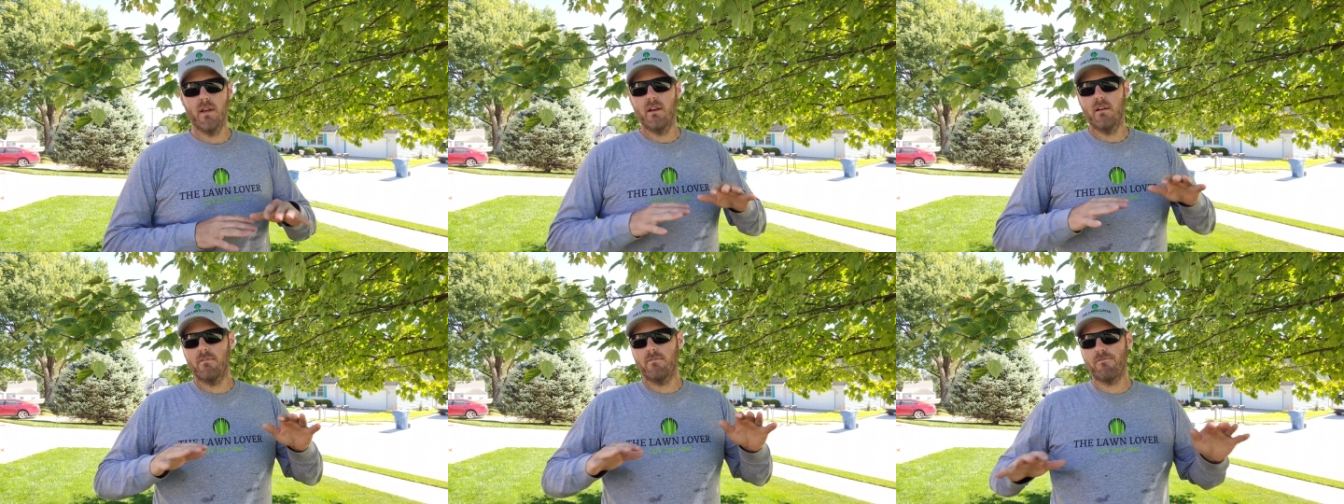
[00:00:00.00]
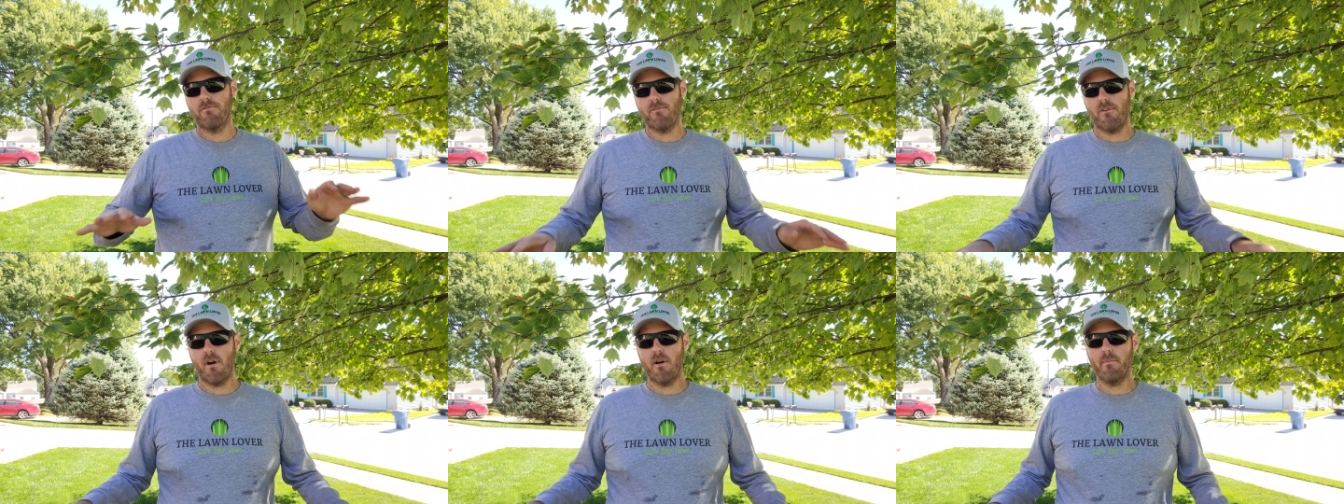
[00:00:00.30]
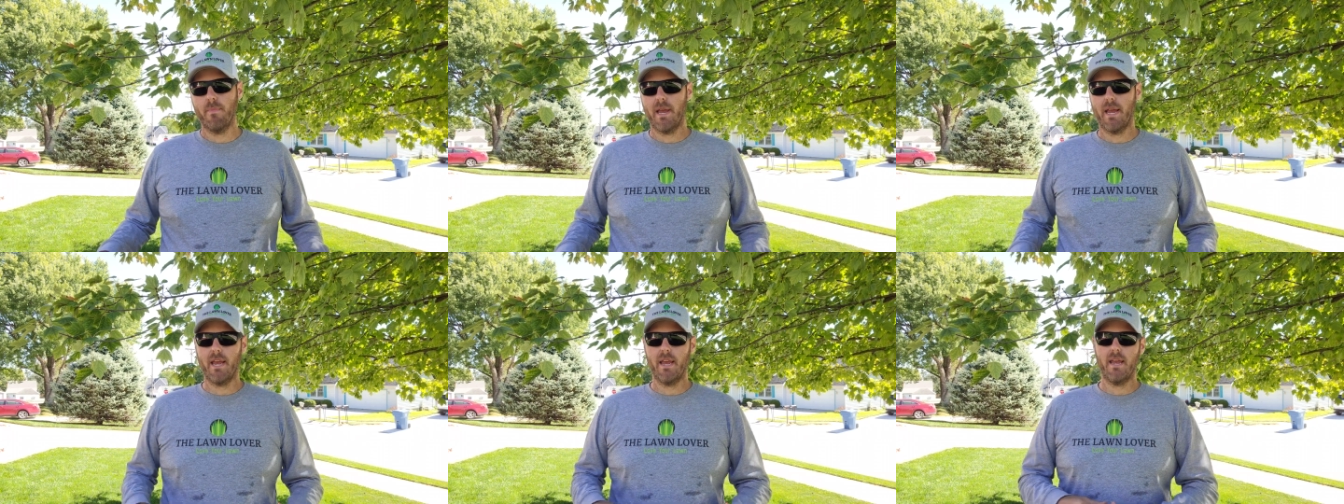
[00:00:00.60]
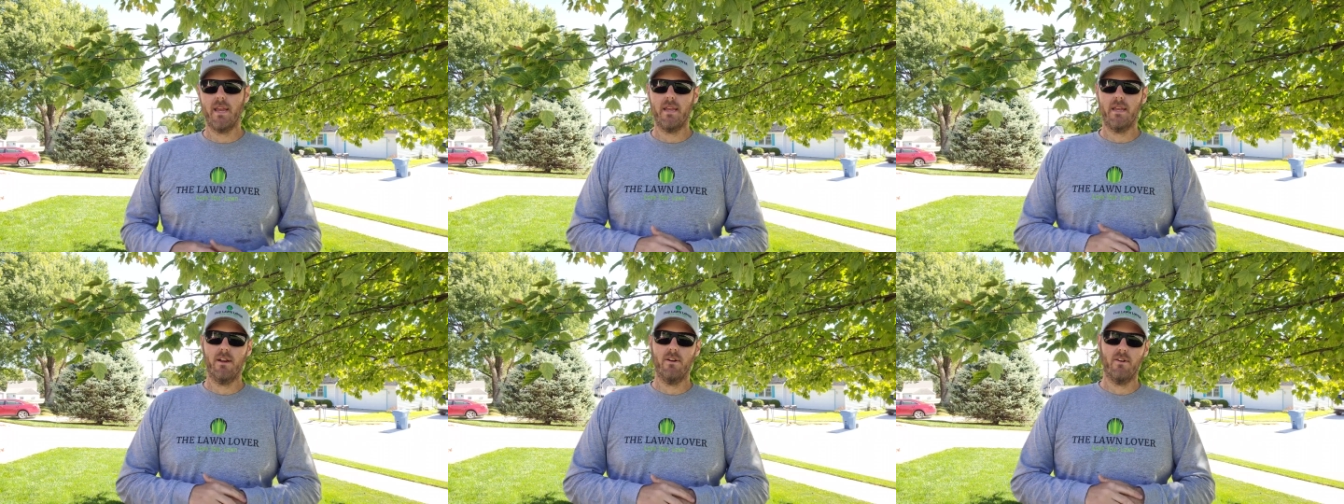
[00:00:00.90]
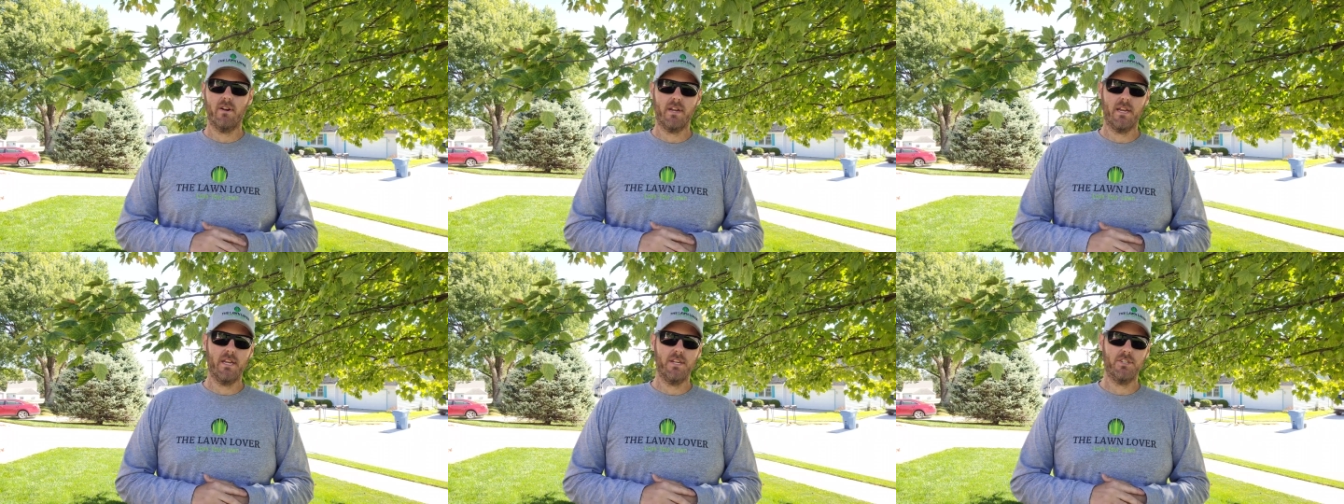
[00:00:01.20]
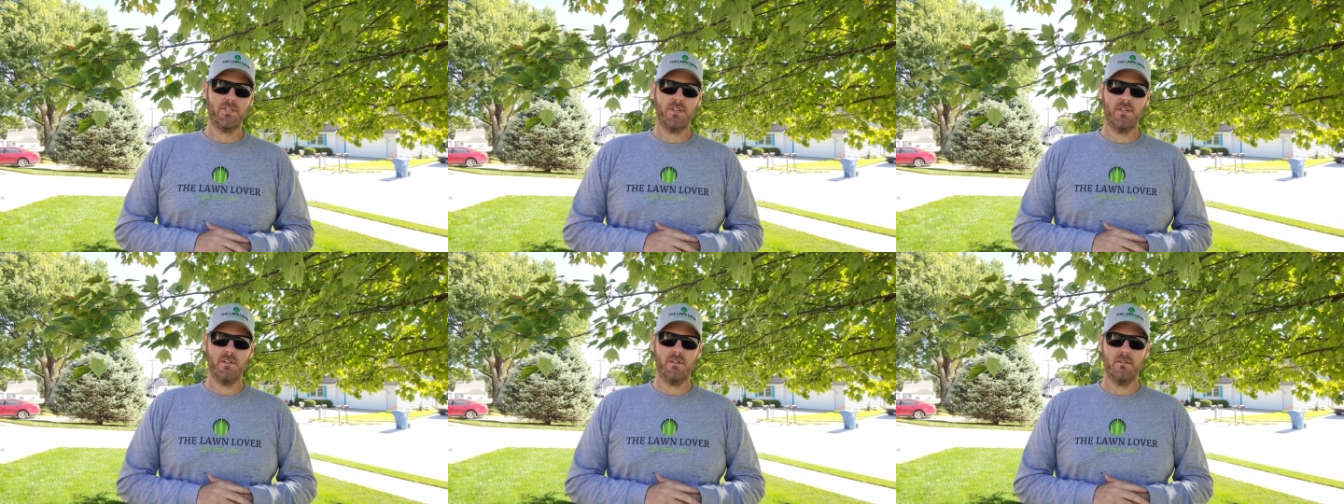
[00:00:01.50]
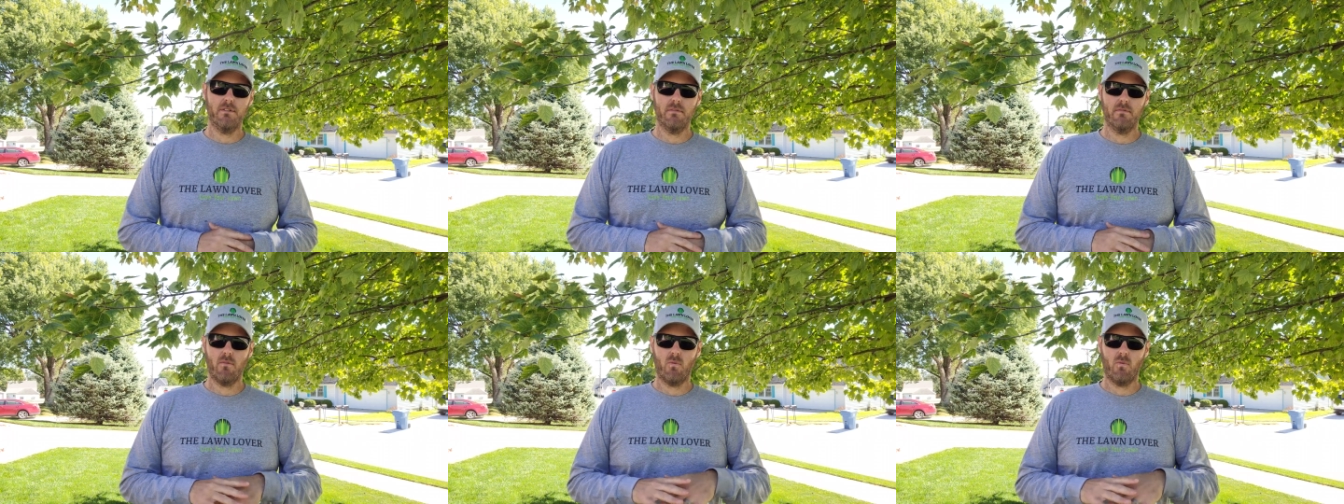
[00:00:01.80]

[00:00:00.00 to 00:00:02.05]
from a irrigation